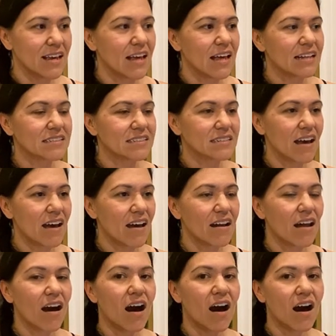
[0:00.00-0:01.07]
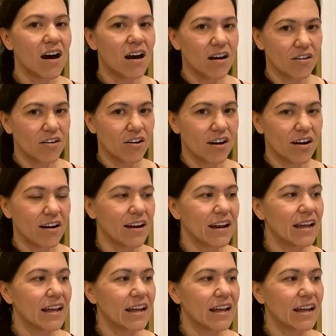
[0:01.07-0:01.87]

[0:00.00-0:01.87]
It's not a hunger.